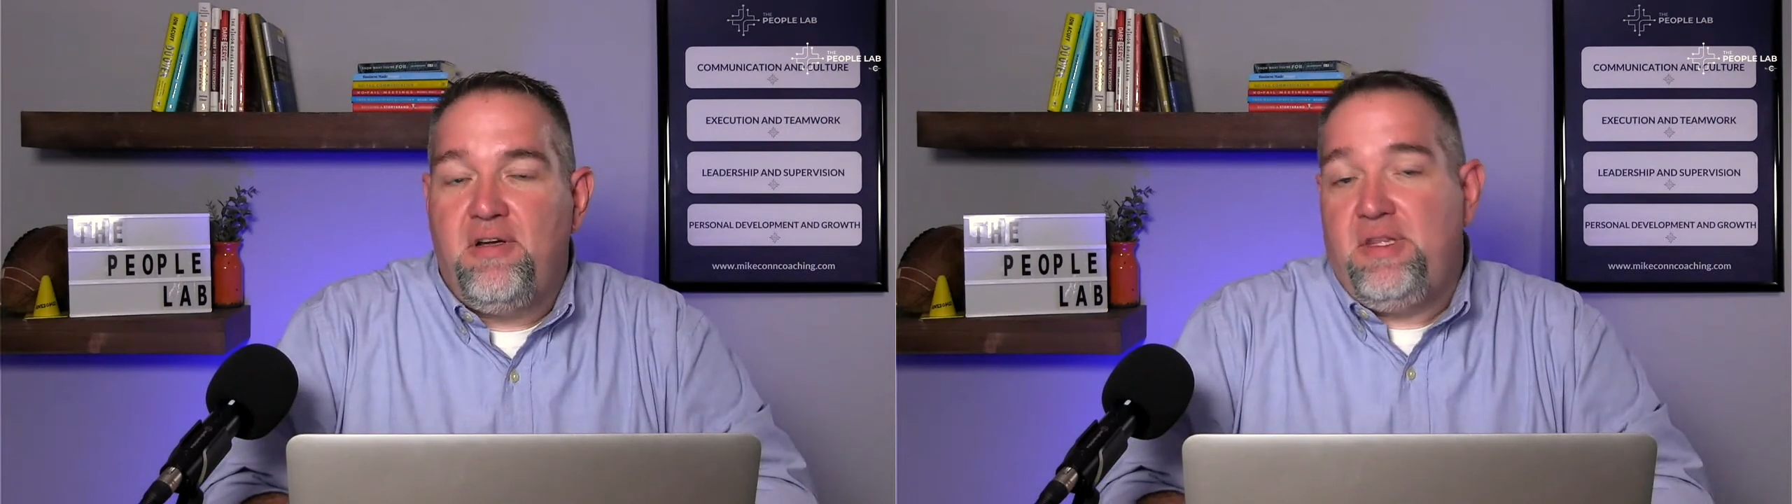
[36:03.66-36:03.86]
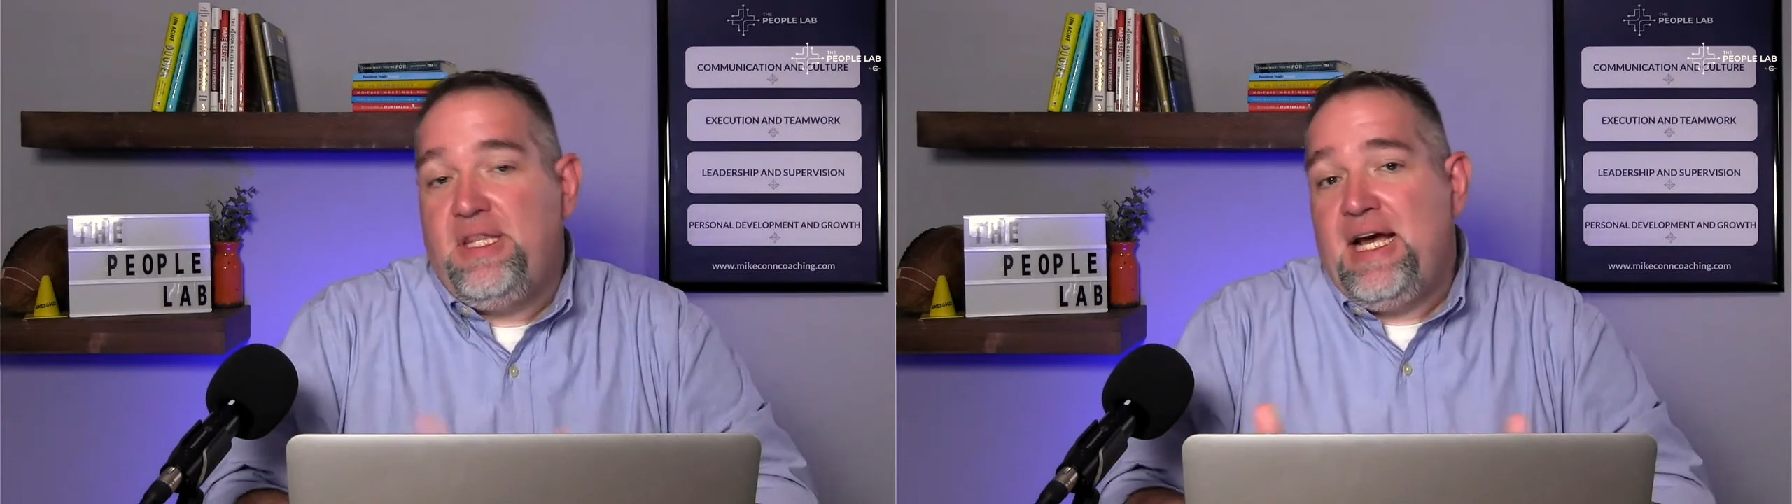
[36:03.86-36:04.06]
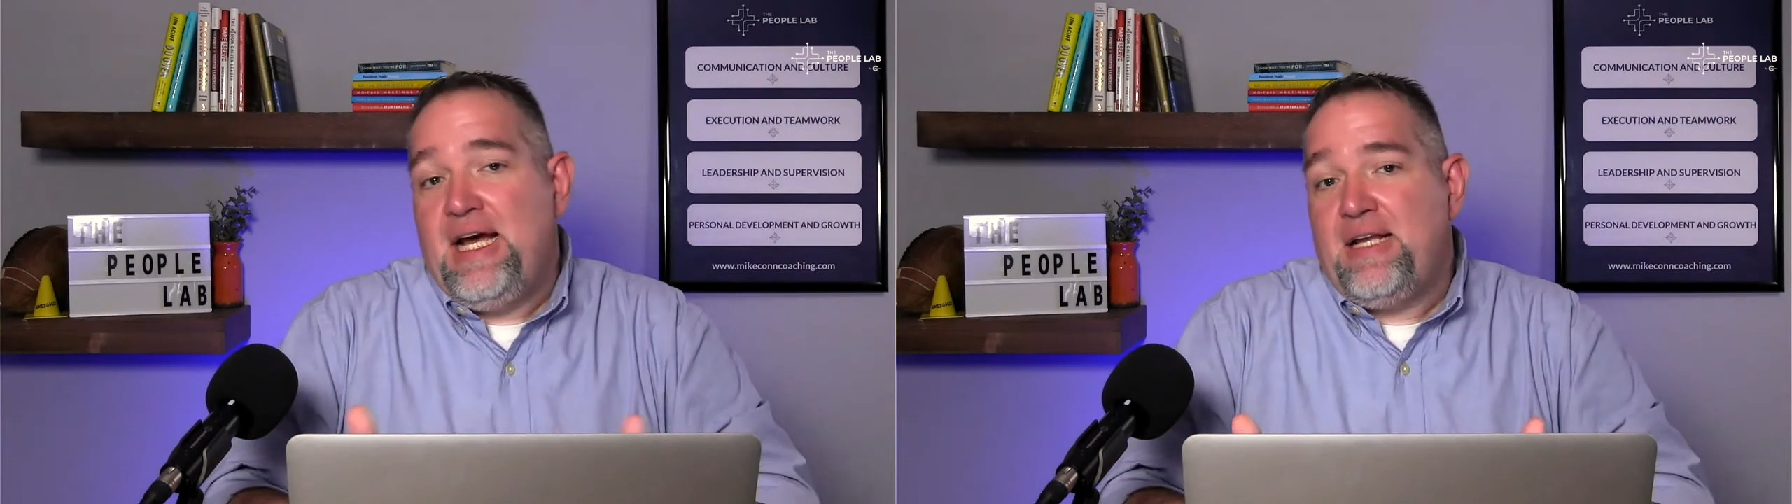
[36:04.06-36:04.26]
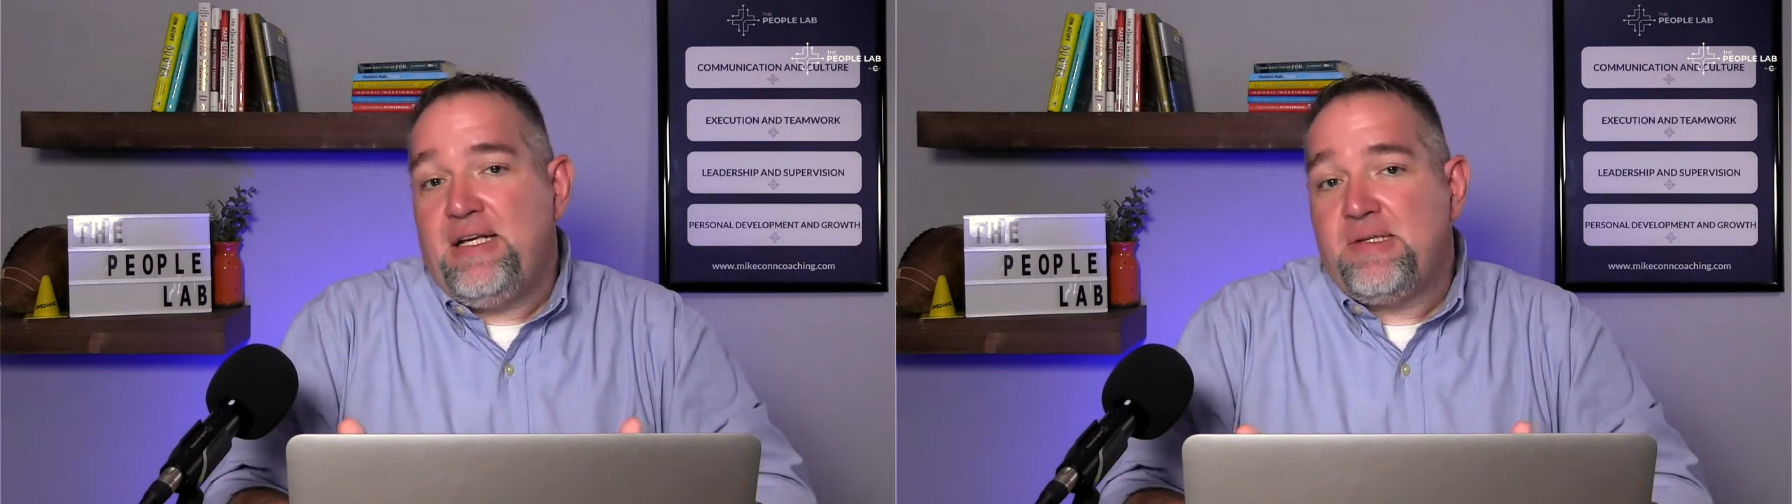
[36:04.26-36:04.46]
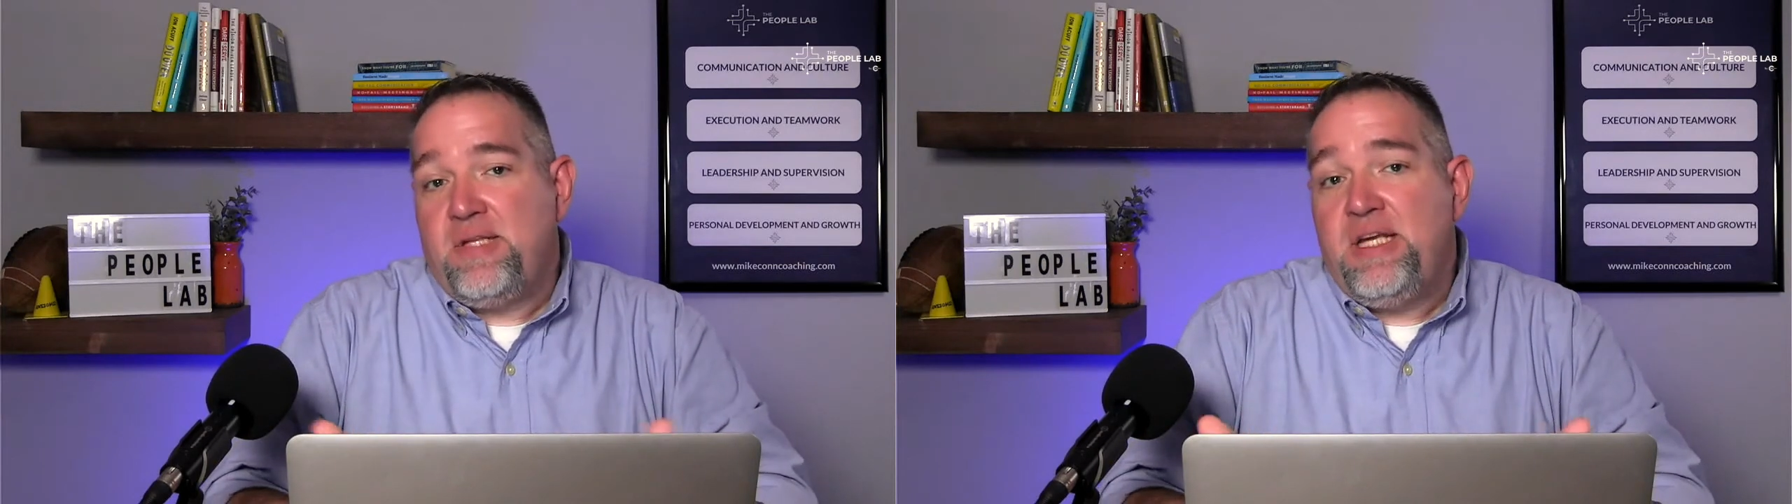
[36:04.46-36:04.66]
That
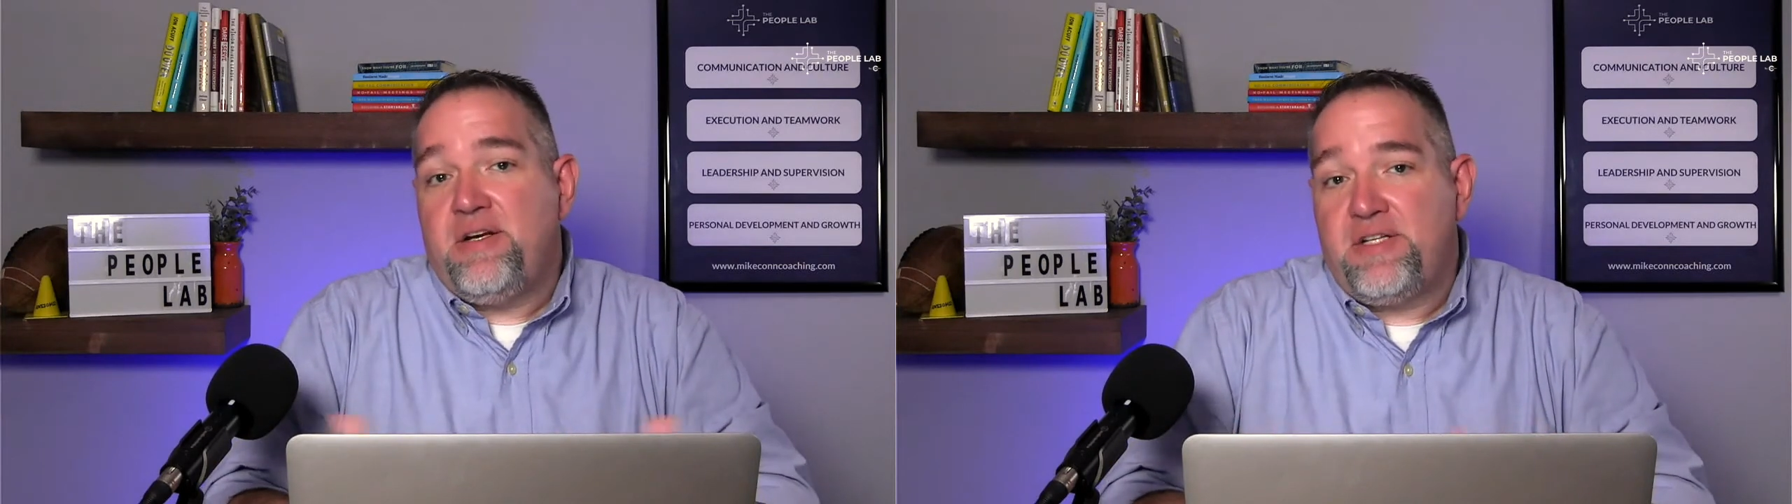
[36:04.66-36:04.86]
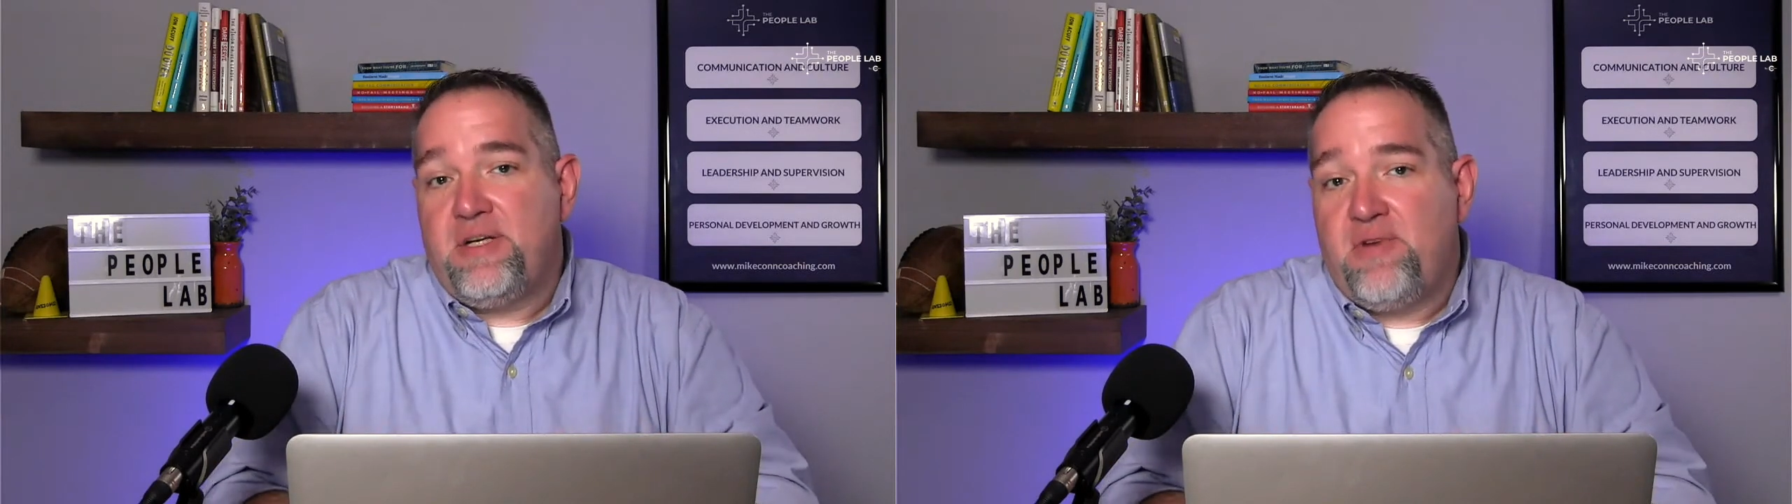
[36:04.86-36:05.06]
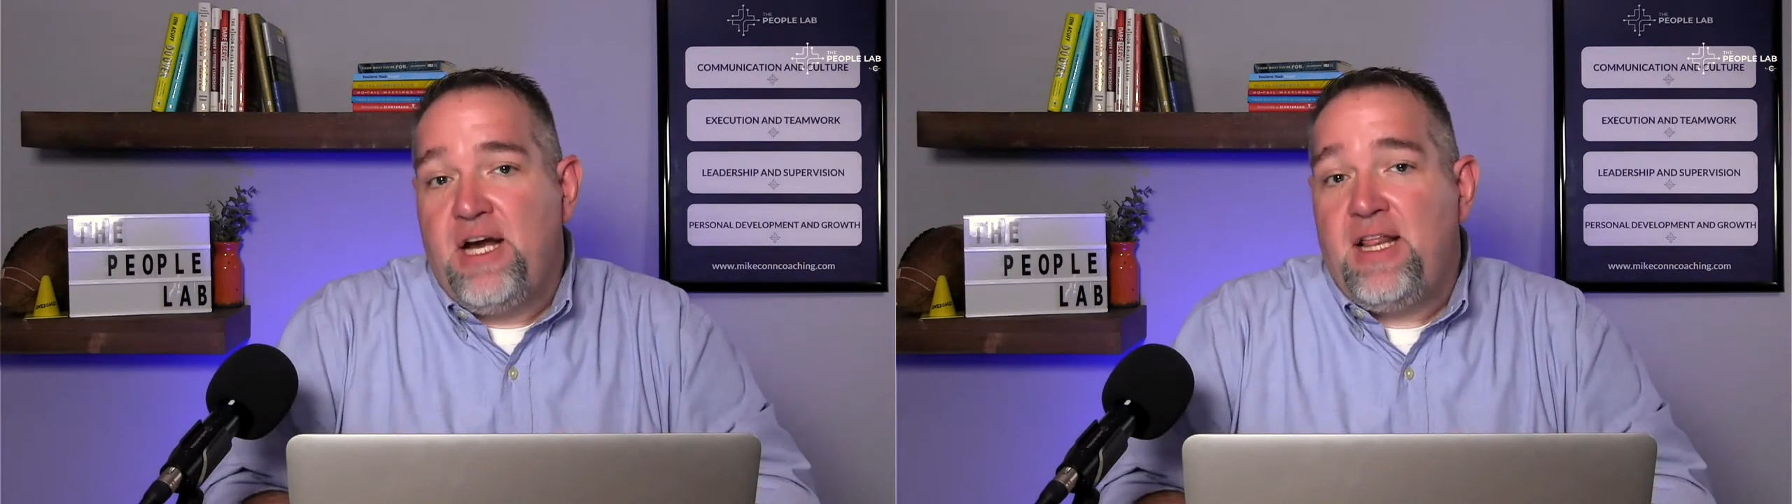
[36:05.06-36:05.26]
is leadership, right?